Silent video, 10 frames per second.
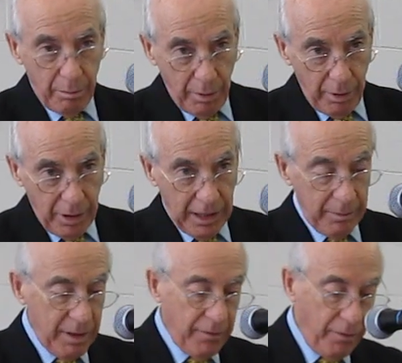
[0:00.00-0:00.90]

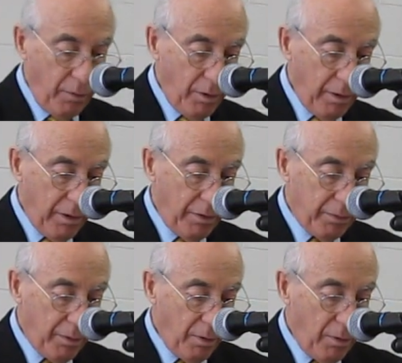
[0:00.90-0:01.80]
burning before the
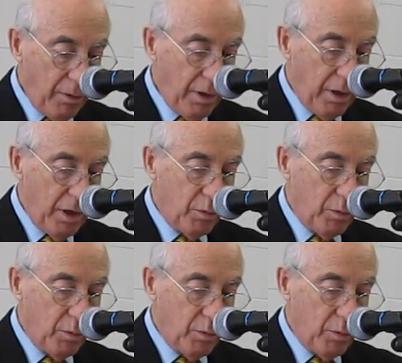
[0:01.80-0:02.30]
throne,